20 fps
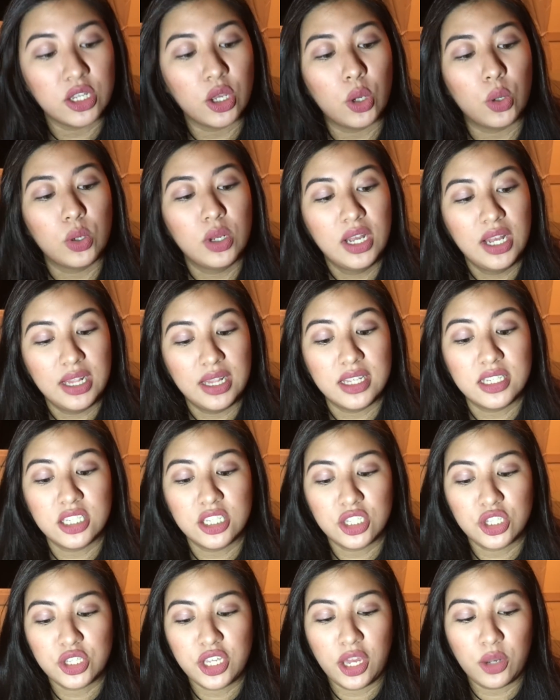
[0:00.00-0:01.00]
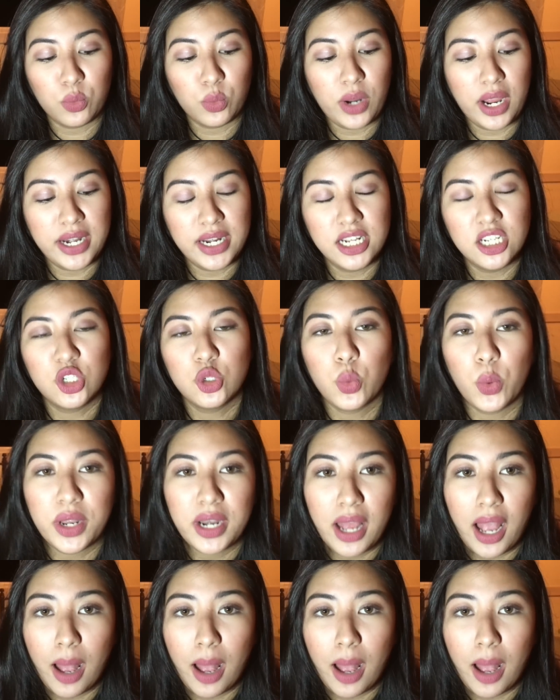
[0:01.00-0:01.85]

So, let's just get right into it.